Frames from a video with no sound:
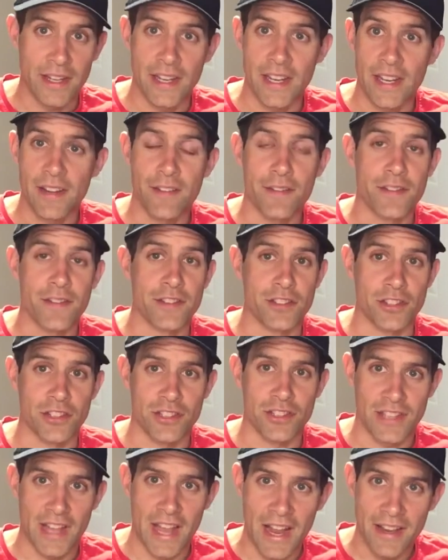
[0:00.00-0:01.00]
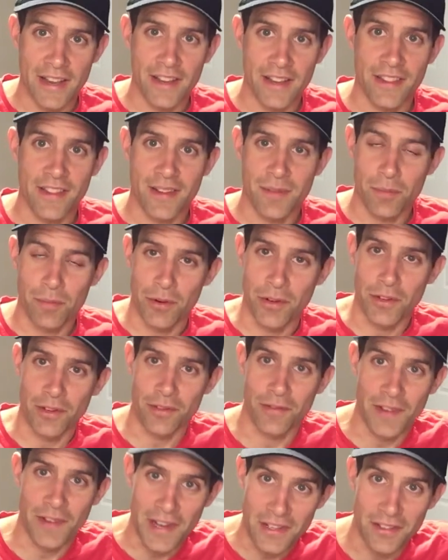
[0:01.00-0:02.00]
Even if it's just standing there, putting your
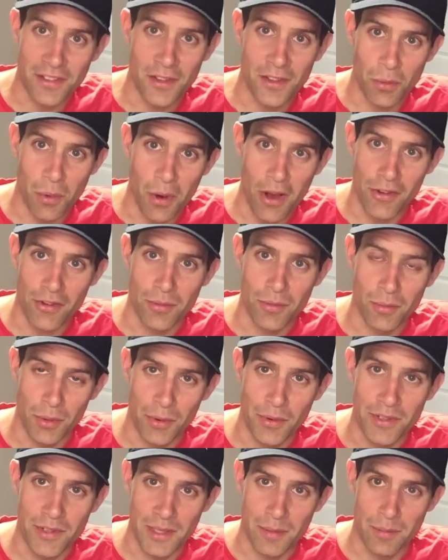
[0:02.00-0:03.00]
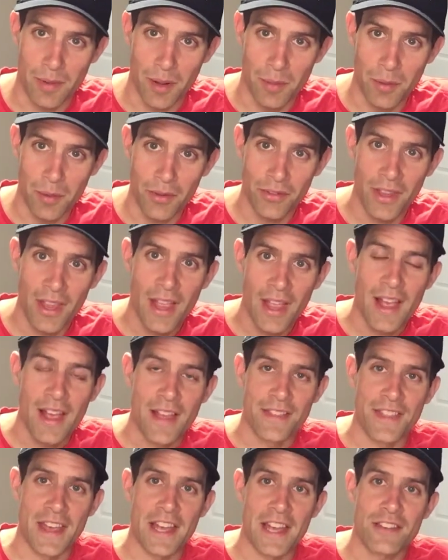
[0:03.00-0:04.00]
face in the water and blowing some bubbles,
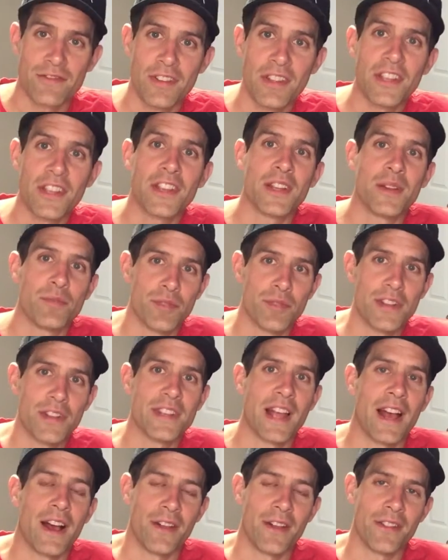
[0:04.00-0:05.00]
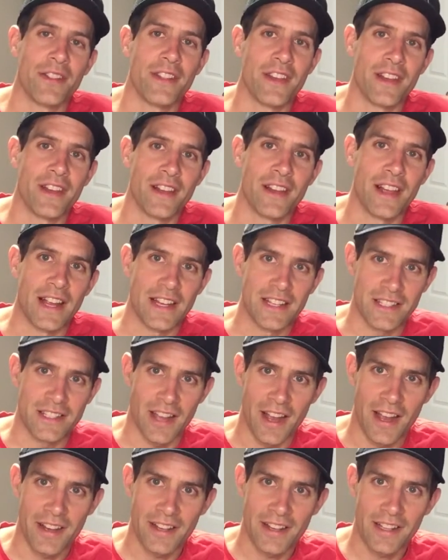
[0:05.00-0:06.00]
that's really going to bring down the
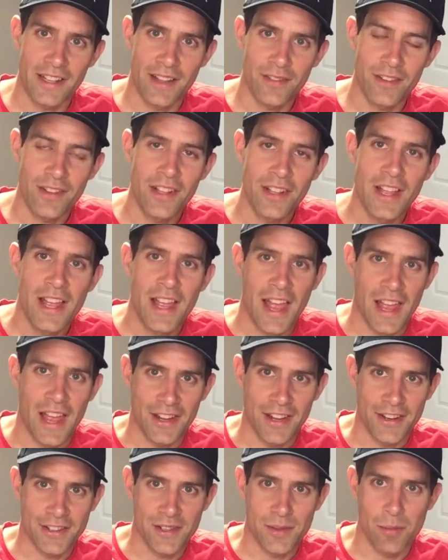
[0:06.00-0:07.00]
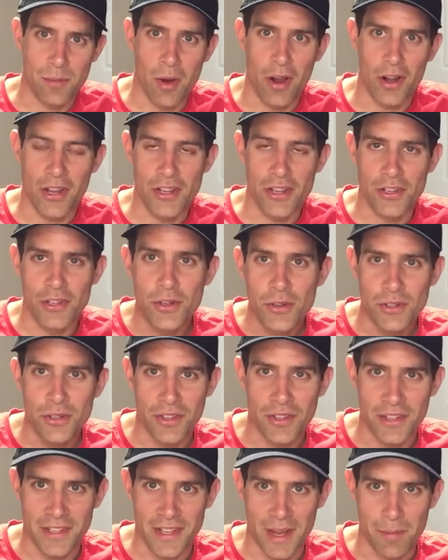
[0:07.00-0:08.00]
anxiety level and get your body used to
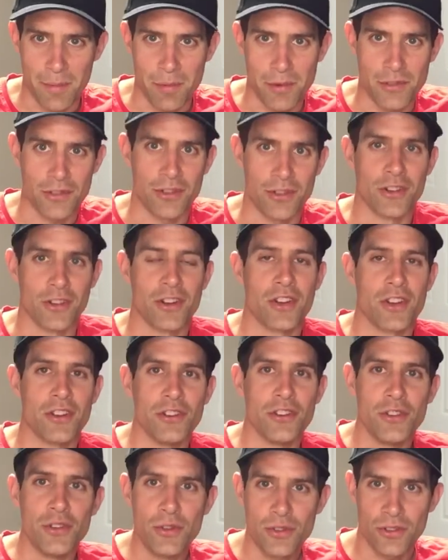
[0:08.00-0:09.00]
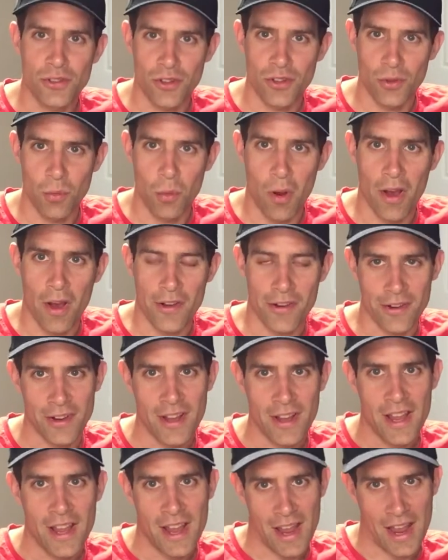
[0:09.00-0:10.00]
the temperature, used to the water,
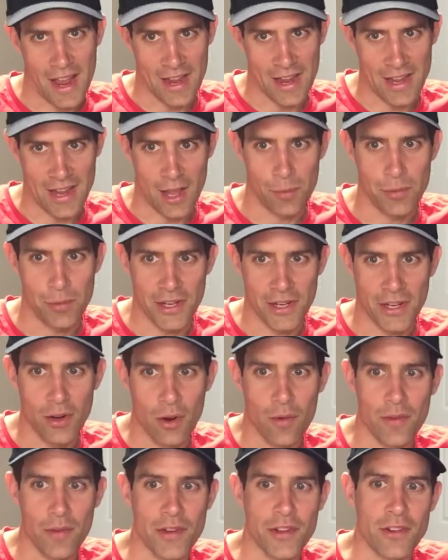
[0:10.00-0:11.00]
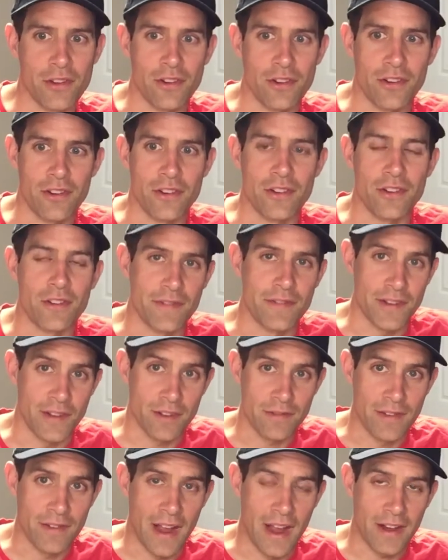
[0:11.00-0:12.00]
and help you get over your fear
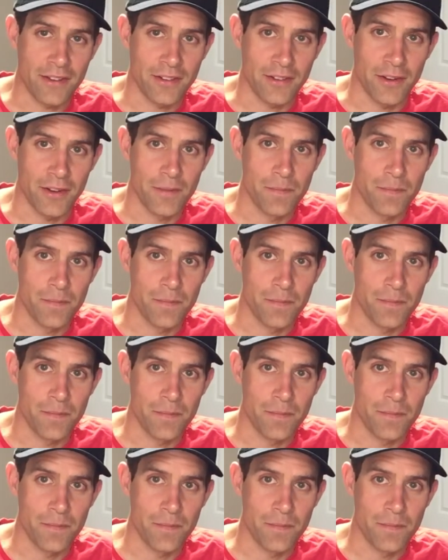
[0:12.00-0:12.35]
factor.